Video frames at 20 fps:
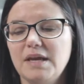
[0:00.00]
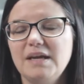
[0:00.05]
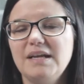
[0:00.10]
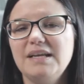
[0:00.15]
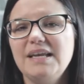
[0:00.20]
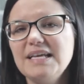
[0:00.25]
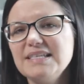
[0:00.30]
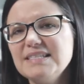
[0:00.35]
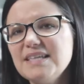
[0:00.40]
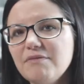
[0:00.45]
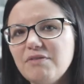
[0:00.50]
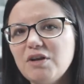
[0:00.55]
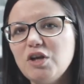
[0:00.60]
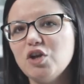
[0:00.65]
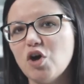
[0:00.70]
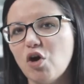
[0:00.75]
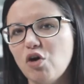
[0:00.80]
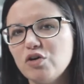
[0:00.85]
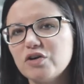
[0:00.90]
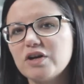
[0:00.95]
Let's have a
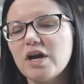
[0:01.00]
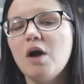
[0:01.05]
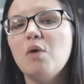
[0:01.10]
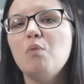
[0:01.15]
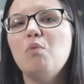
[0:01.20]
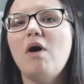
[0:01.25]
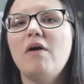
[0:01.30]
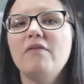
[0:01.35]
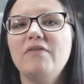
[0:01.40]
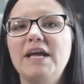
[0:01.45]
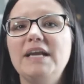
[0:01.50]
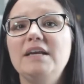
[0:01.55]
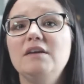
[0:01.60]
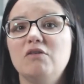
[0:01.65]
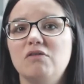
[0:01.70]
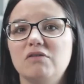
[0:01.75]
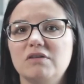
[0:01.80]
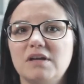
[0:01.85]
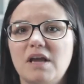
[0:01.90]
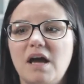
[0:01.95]
look at what they
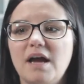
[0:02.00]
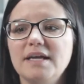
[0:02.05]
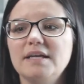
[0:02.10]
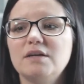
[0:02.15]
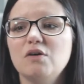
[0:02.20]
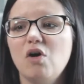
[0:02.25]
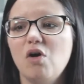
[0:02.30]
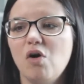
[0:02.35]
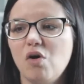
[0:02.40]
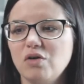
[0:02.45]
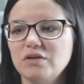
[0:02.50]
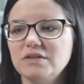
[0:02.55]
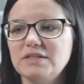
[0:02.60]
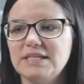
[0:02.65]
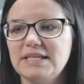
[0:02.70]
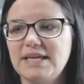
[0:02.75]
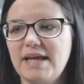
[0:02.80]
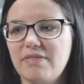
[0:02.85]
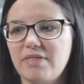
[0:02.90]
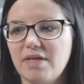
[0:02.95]
look like all
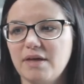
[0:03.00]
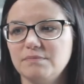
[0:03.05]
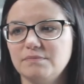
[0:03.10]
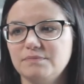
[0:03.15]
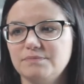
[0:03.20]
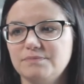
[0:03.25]
together.